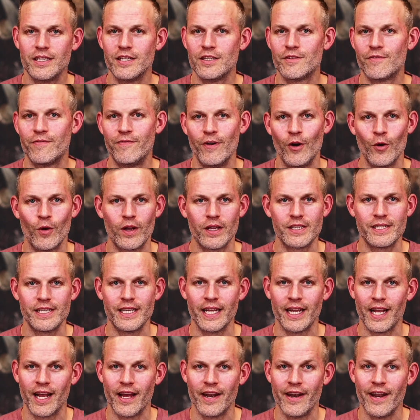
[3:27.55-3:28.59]
is
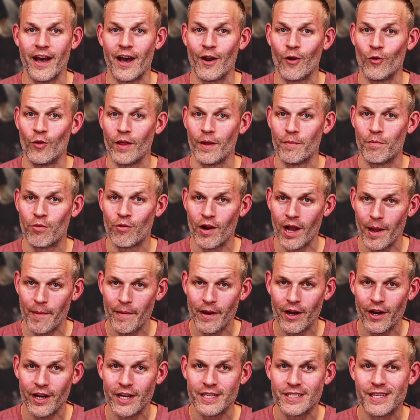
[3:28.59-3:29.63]
focusing on not only
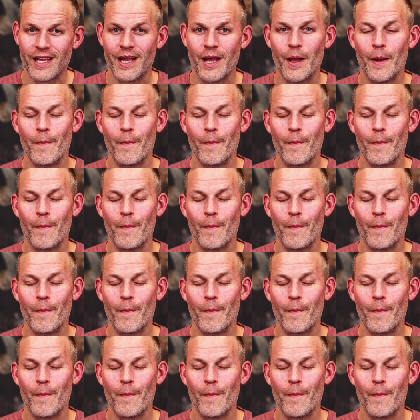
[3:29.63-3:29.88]
primaries,